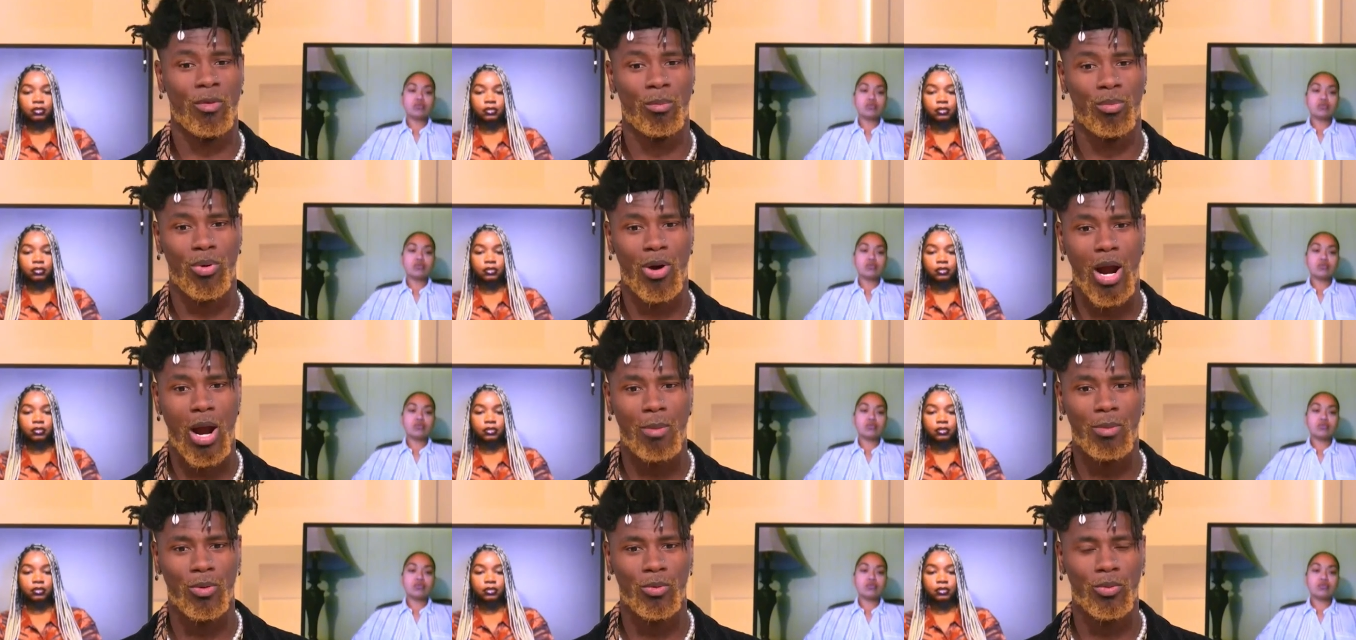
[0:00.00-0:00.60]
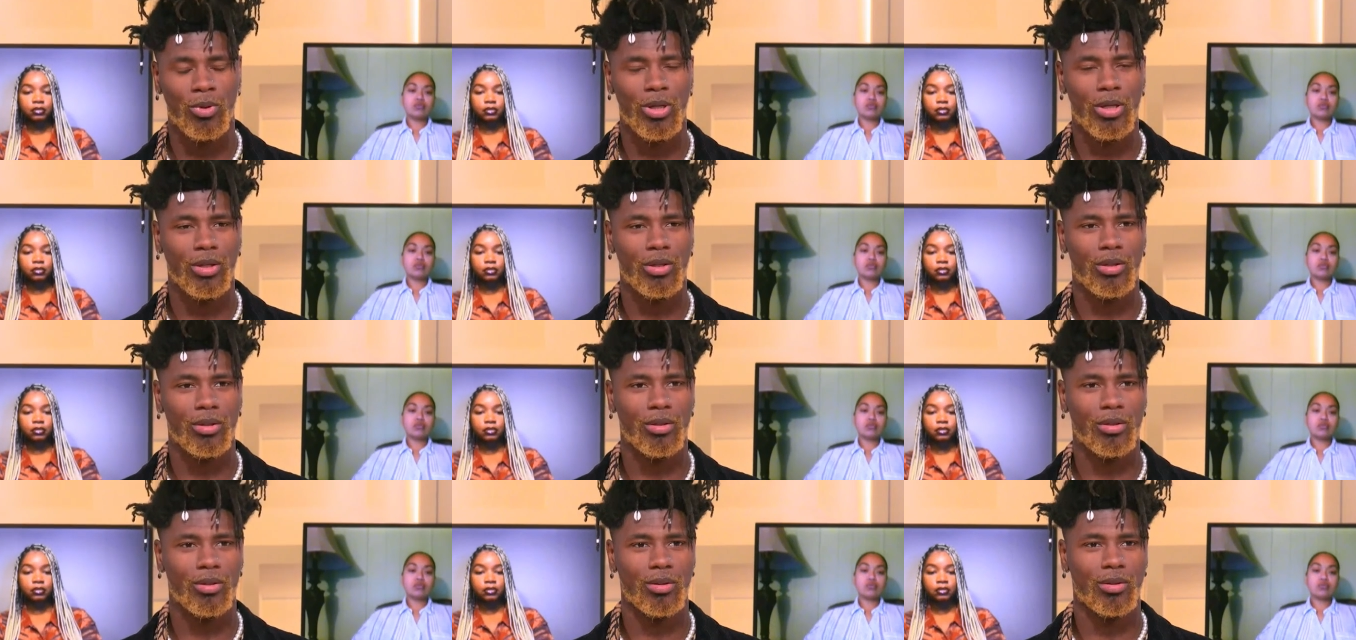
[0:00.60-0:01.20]
Speaker 1: a problem with
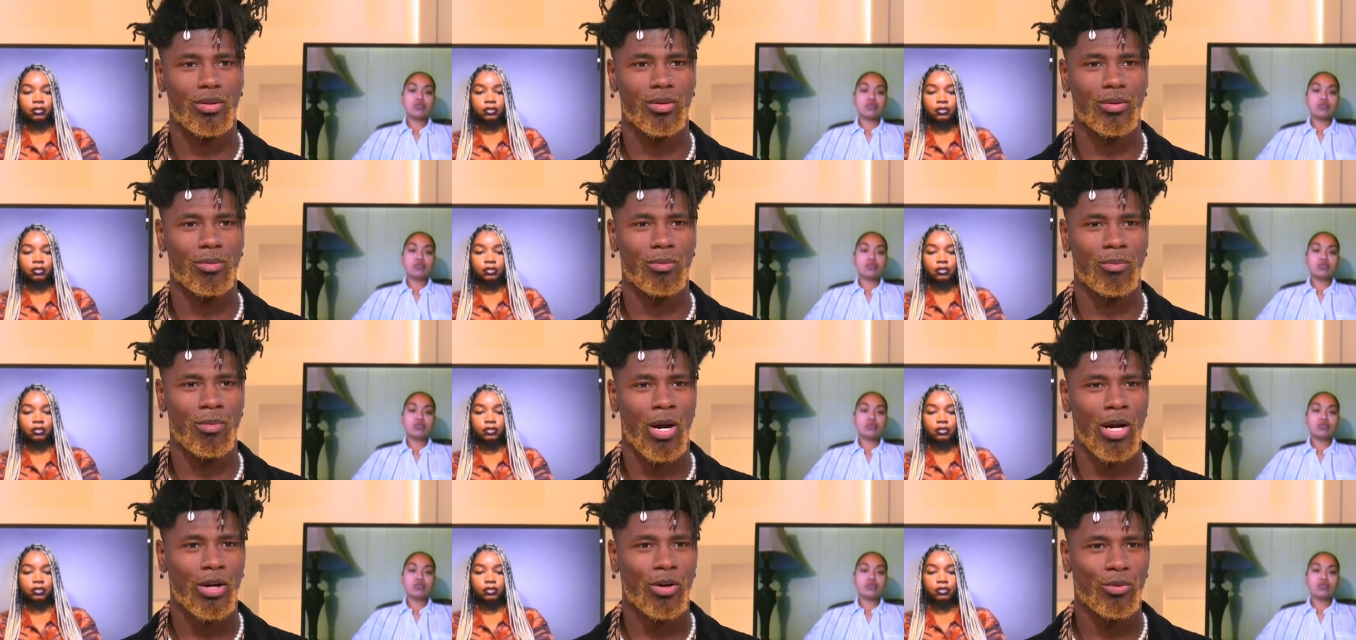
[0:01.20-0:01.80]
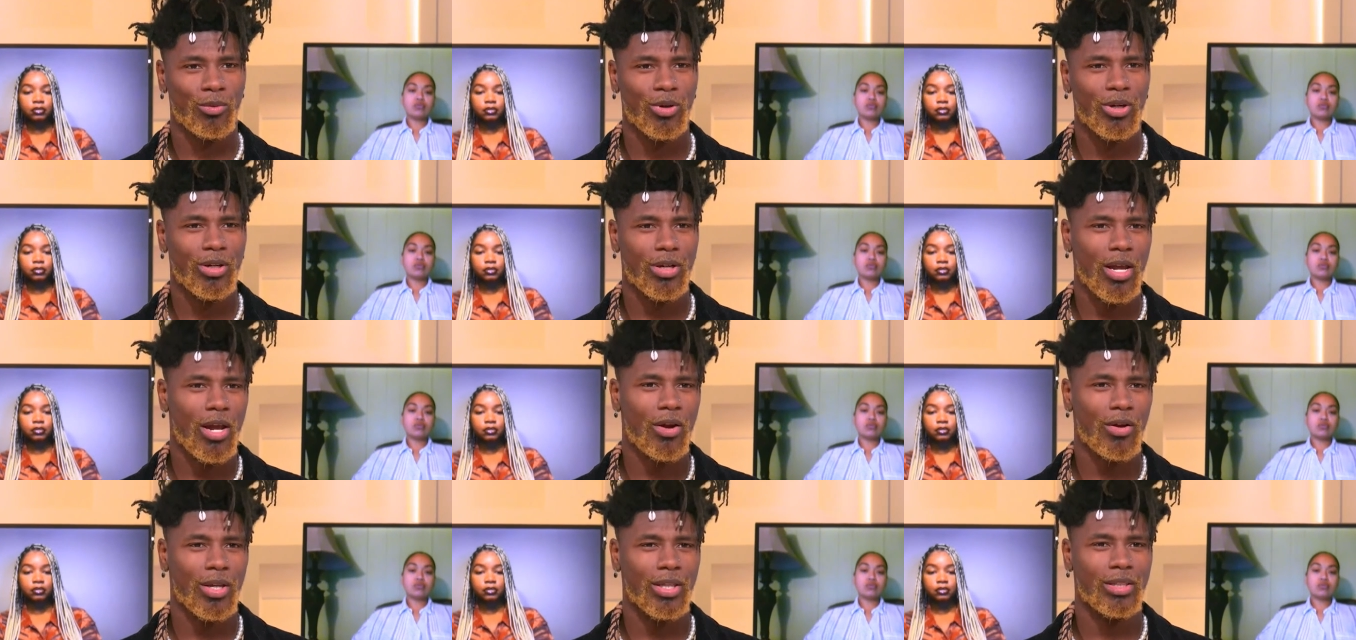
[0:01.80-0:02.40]
my career
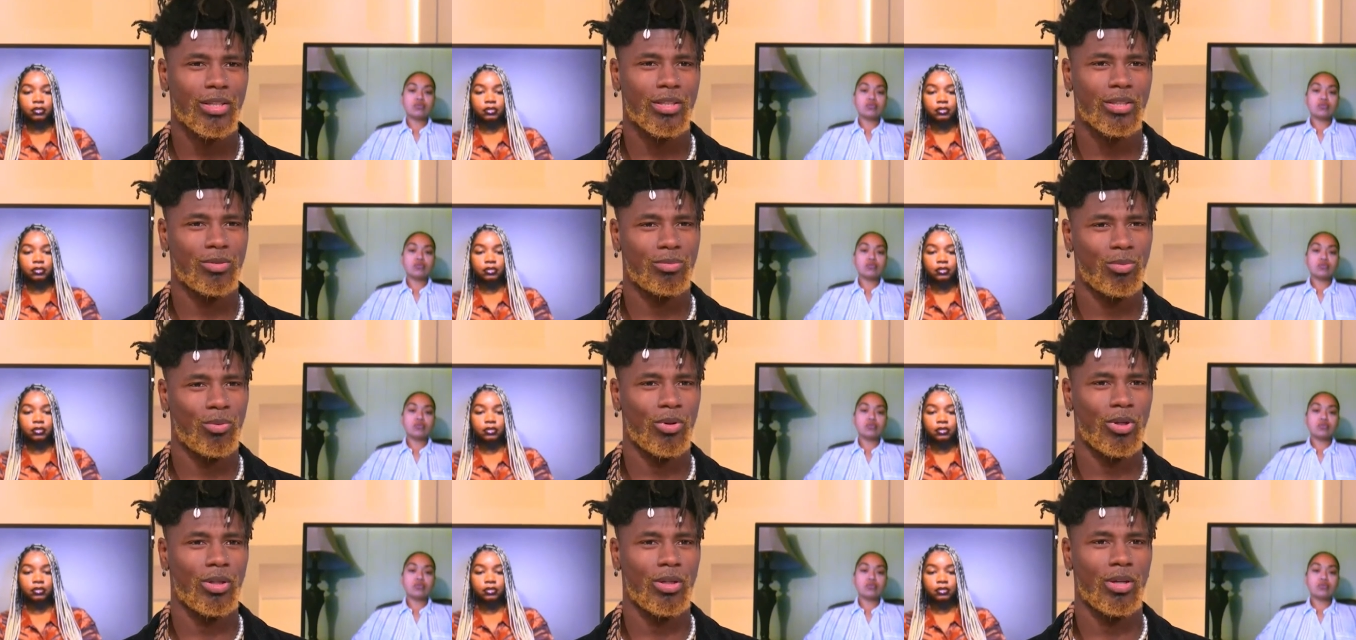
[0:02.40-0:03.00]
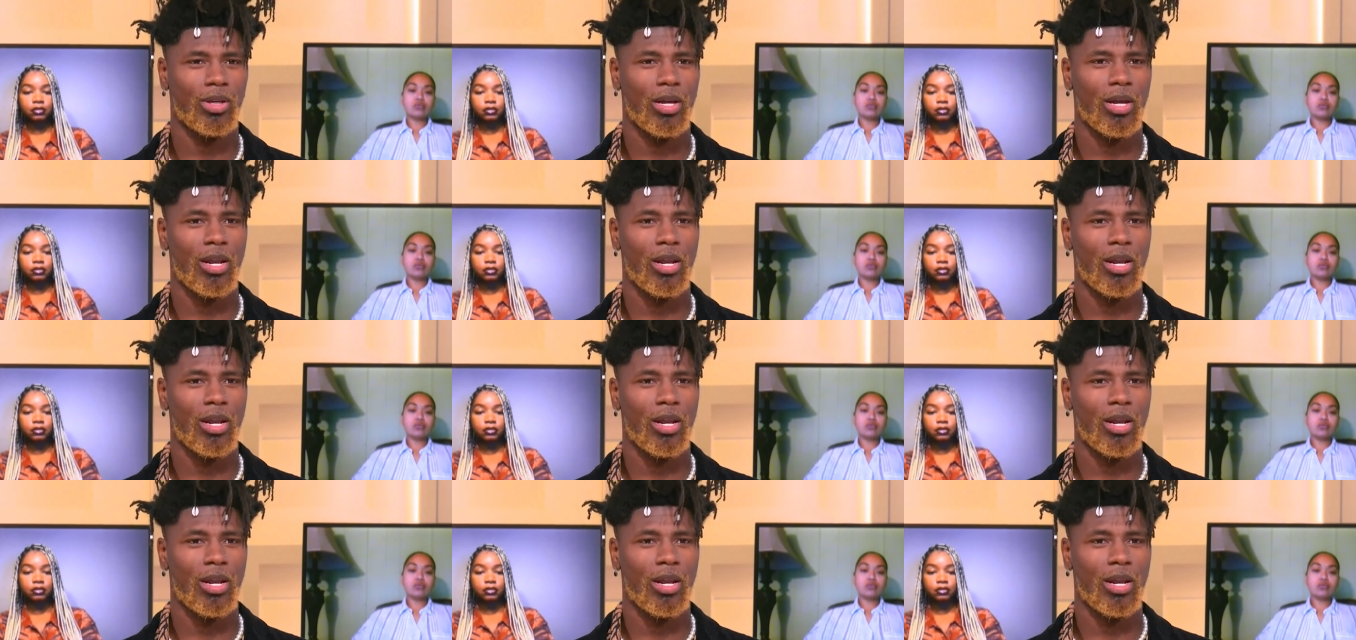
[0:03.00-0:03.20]
now at this point,